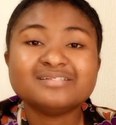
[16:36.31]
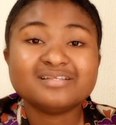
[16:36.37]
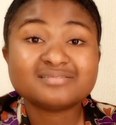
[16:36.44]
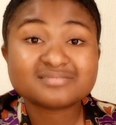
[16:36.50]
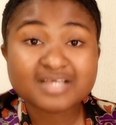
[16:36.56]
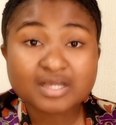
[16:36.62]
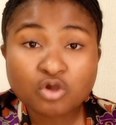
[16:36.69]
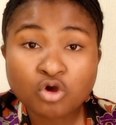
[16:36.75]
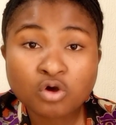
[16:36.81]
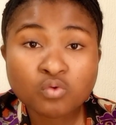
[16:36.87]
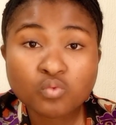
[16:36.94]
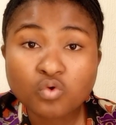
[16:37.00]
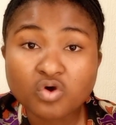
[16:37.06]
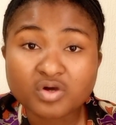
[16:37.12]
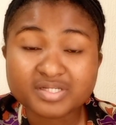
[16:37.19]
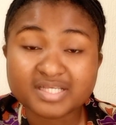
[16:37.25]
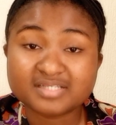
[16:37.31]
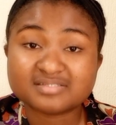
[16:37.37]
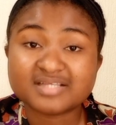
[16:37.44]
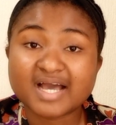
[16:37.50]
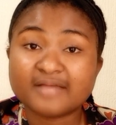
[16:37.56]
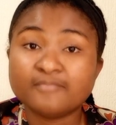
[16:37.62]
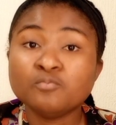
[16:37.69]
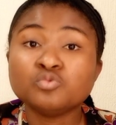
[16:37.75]
The second word is
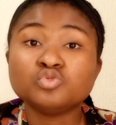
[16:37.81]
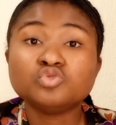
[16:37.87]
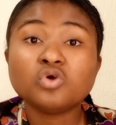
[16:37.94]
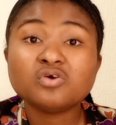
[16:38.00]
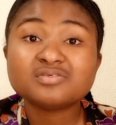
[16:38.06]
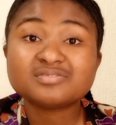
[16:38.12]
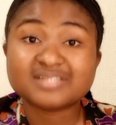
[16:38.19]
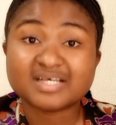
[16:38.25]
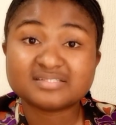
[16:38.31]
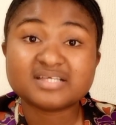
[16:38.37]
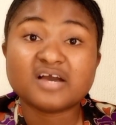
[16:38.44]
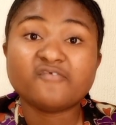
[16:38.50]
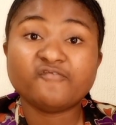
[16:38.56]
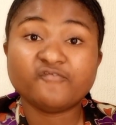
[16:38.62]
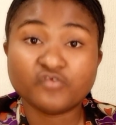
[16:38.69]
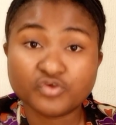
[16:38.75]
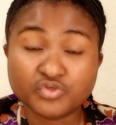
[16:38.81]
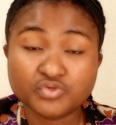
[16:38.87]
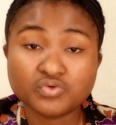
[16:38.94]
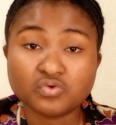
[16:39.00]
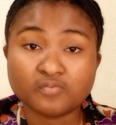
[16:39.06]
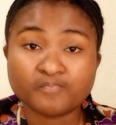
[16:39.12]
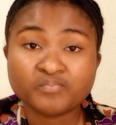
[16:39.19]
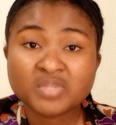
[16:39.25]
that those that are for
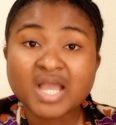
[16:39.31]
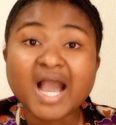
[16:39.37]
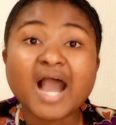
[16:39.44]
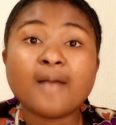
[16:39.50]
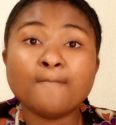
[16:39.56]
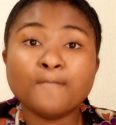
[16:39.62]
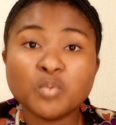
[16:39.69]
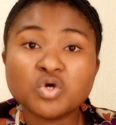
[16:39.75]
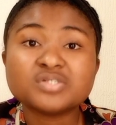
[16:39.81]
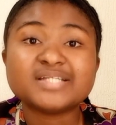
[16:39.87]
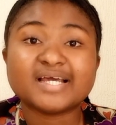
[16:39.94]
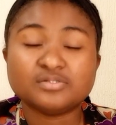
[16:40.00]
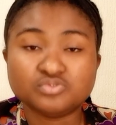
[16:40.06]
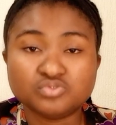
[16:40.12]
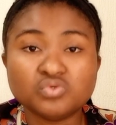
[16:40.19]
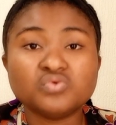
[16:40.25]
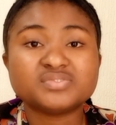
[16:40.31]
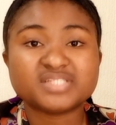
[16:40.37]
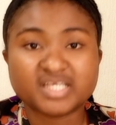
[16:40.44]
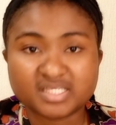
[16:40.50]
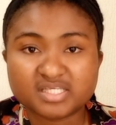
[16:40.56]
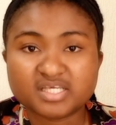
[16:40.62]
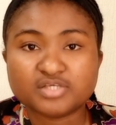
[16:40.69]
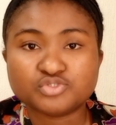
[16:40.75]
you are more than
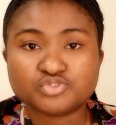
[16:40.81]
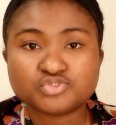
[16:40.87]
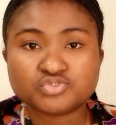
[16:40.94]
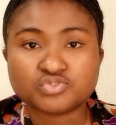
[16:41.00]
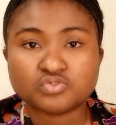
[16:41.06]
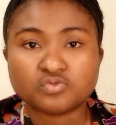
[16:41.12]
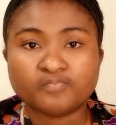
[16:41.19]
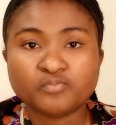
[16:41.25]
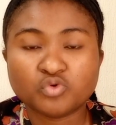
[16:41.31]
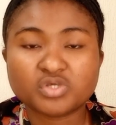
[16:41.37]
those against you.